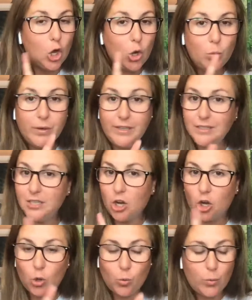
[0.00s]
Always,
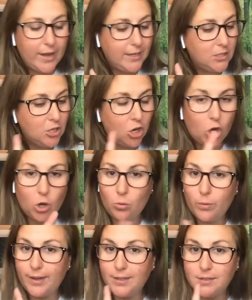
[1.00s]
always,
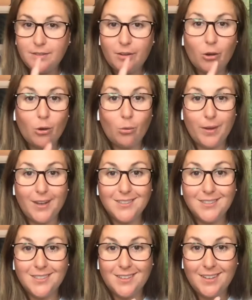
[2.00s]
always,
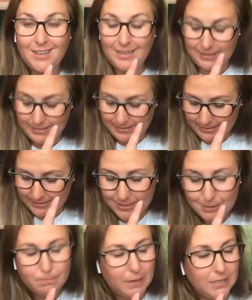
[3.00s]
always,
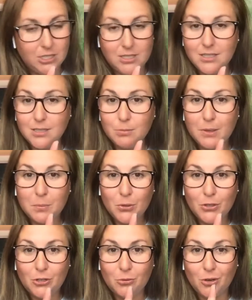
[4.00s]
especially as a
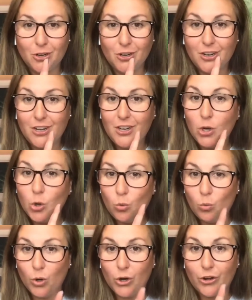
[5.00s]
mompreneur,
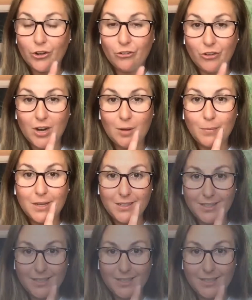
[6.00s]
work from a